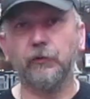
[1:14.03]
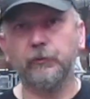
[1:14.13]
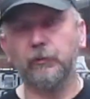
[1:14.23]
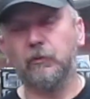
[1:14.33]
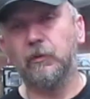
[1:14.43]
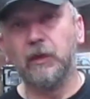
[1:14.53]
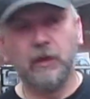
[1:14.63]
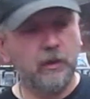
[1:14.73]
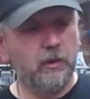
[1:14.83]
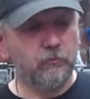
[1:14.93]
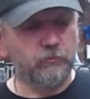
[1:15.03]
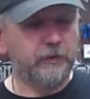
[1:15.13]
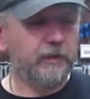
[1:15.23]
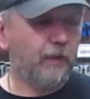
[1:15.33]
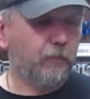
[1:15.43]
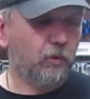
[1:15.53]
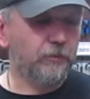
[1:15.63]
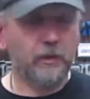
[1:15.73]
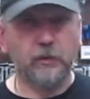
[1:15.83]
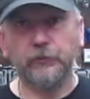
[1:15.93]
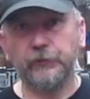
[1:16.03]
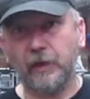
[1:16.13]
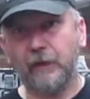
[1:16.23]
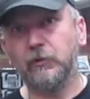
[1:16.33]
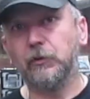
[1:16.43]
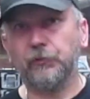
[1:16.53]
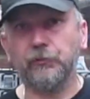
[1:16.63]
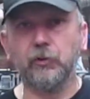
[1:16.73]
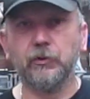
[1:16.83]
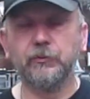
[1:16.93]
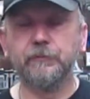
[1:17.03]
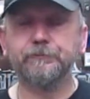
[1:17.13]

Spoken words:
So we'll recap on those and have a look through.